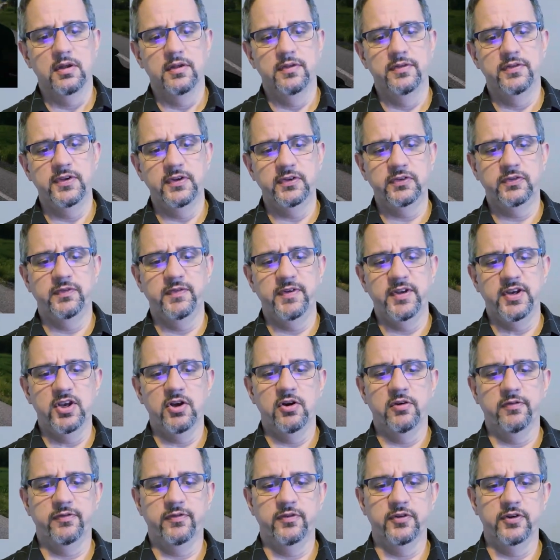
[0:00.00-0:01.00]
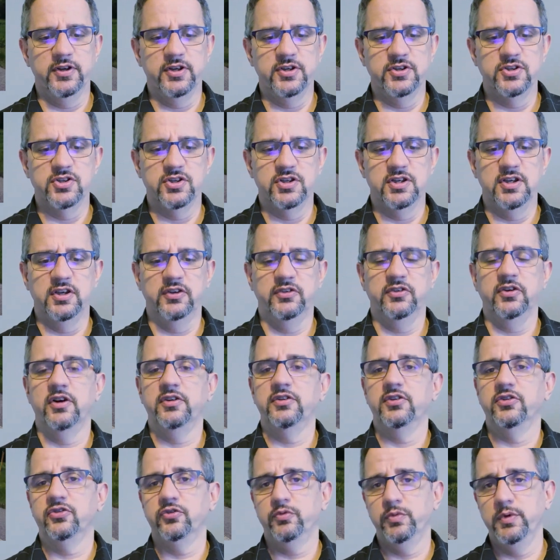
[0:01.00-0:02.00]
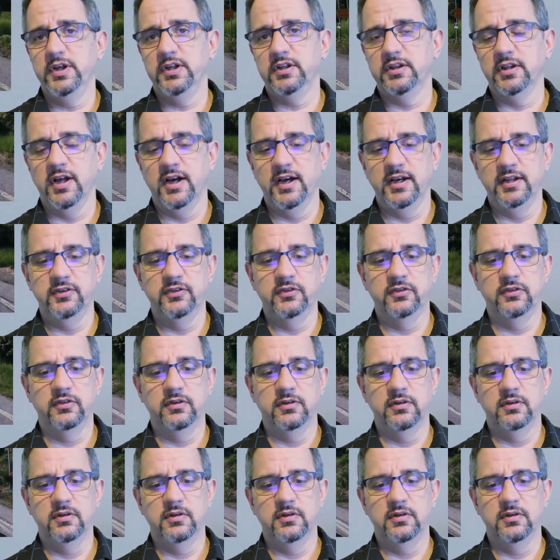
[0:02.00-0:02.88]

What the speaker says: This video footage is on the Street Glides,